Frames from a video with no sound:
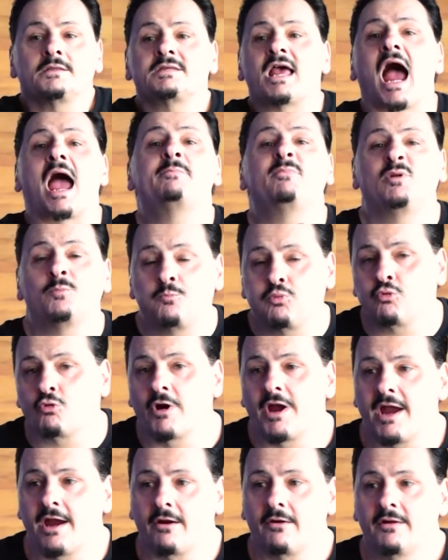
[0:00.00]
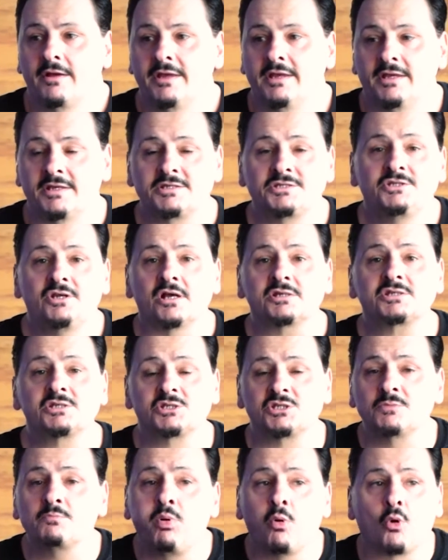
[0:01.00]
Time in prayer is just
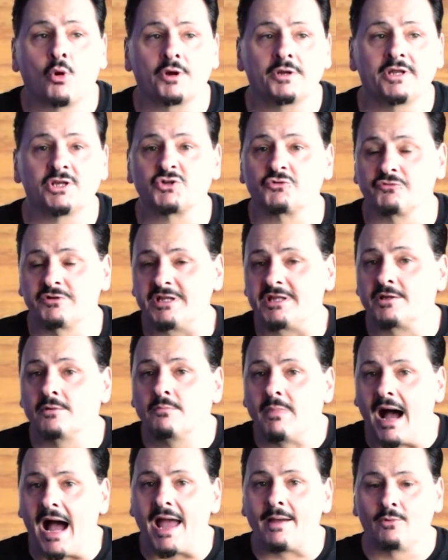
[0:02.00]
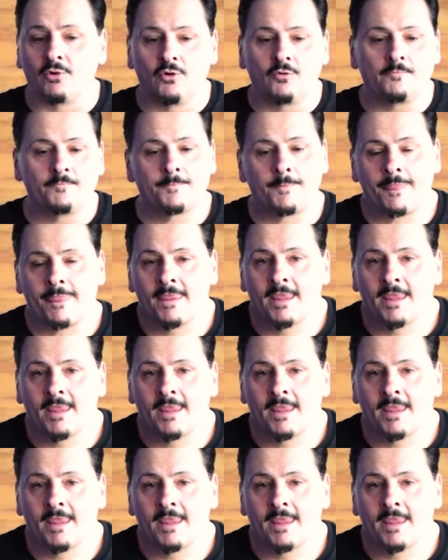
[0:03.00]
as important as reading the Bible.